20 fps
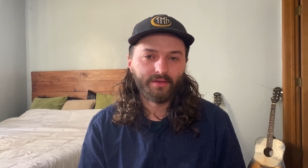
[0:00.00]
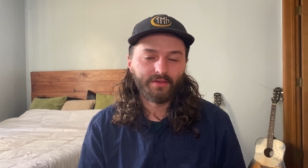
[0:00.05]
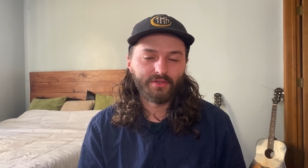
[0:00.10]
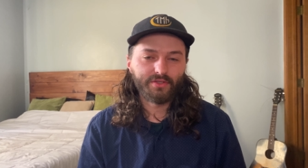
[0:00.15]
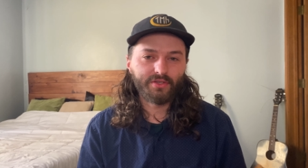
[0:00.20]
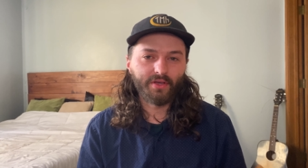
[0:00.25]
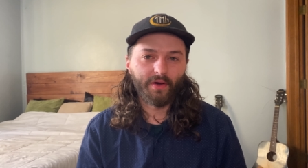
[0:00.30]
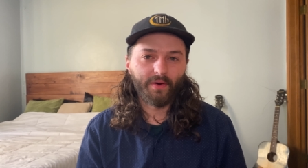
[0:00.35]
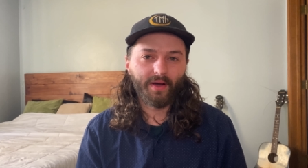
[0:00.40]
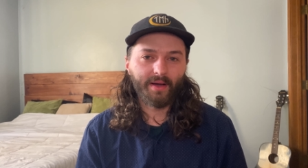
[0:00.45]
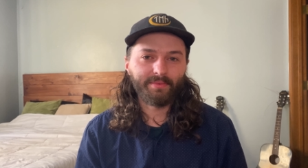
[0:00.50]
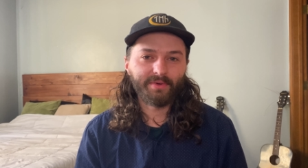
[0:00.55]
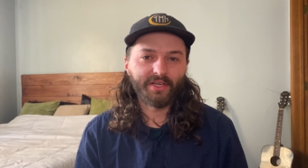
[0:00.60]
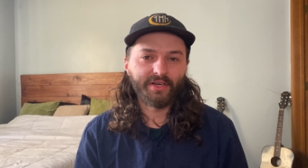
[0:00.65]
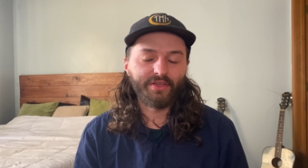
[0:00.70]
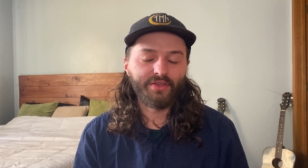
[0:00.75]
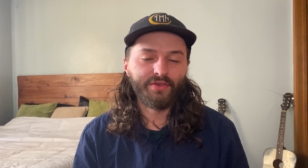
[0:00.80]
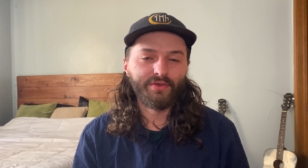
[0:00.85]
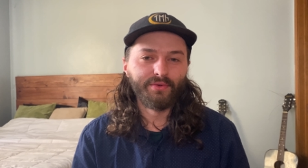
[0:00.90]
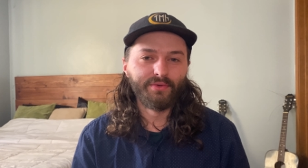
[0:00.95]
so I'm
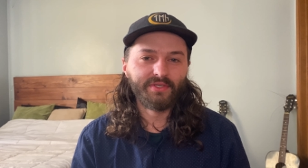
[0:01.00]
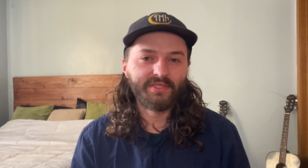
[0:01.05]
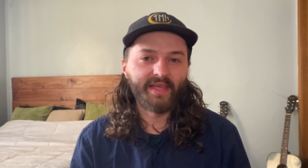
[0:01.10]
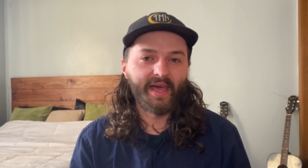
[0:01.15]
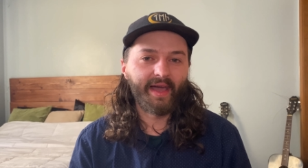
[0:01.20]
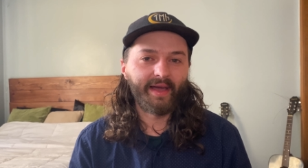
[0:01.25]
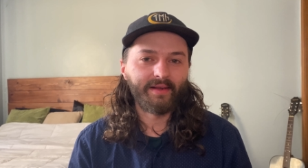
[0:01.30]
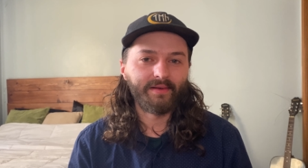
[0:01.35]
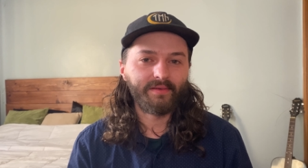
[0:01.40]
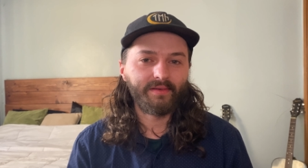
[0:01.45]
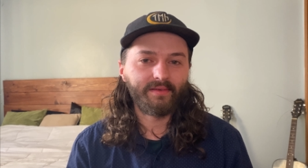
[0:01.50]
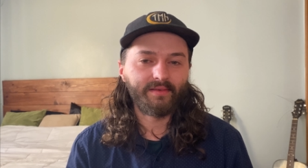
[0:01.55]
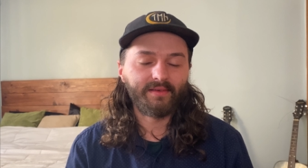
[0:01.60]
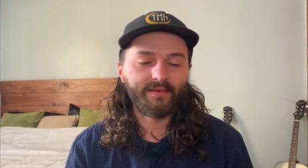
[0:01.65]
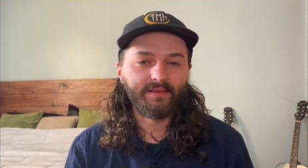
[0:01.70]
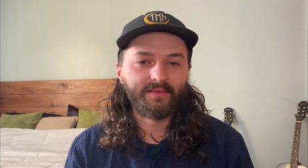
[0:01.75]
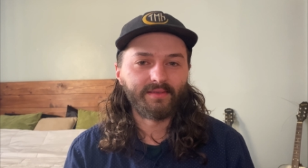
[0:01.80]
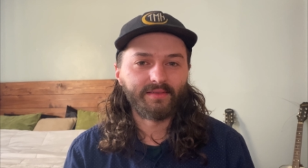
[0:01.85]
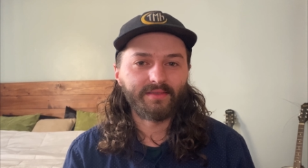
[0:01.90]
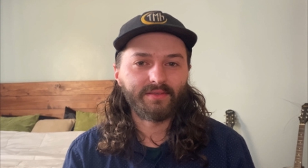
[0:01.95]
gonna use that
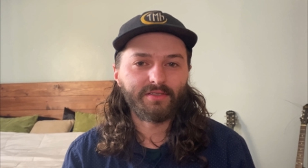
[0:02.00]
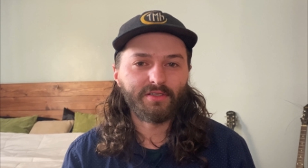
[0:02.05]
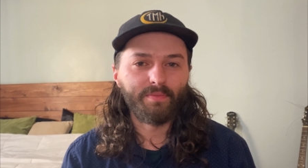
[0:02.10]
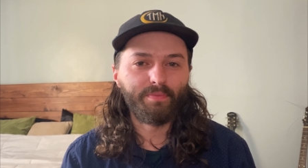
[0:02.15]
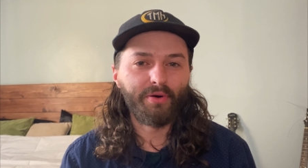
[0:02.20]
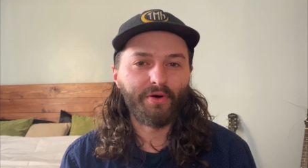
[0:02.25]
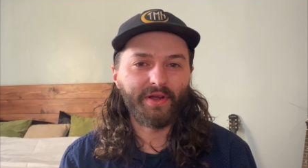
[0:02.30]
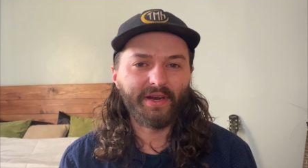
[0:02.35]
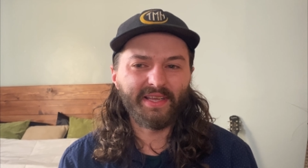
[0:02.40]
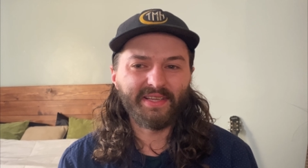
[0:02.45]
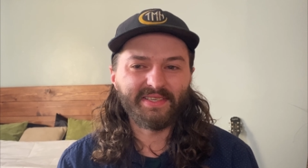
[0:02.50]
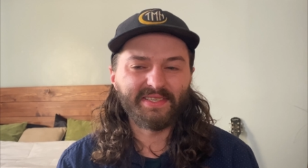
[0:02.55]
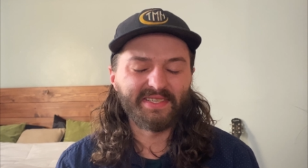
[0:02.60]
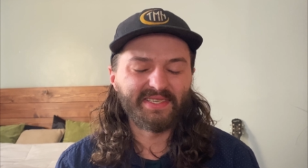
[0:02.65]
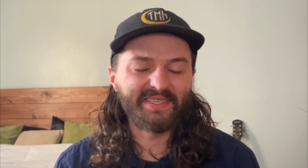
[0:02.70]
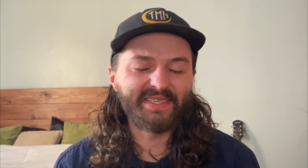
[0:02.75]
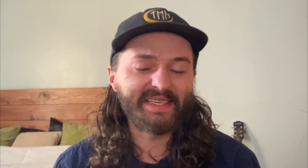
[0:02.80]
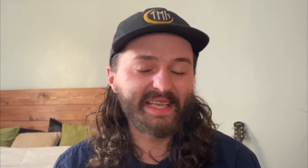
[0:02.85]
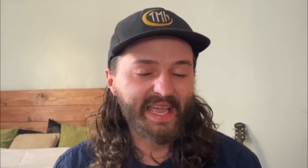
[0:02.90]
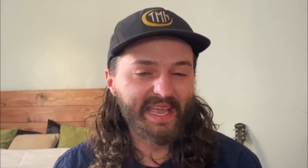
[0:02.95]
to put into
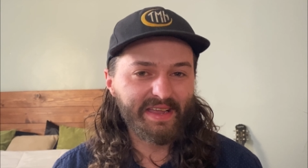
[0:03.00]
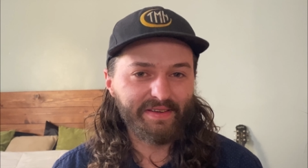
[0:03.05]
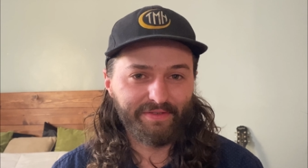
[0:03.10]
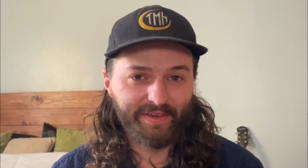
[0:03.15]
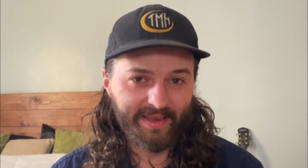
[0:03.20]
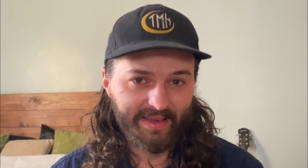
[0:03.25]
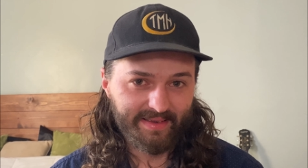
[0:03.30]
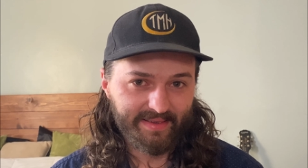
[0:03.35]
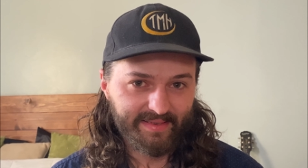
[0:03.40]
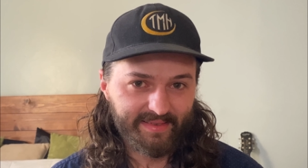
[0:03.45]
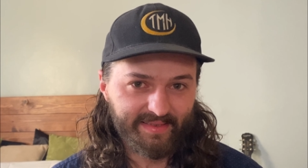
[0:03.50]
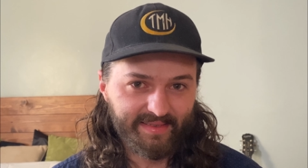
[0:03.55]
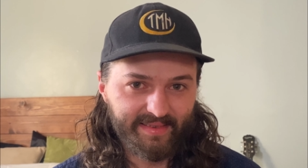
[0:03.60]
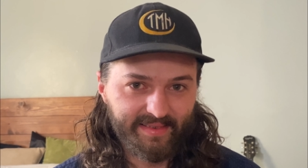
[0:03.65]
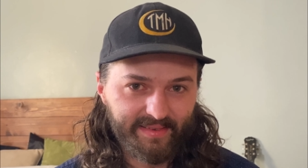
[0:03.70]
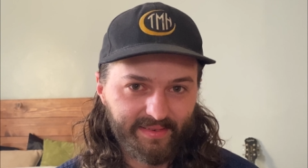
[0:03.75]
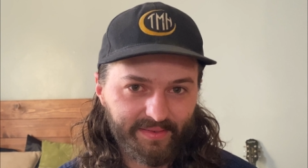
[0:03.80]
savings.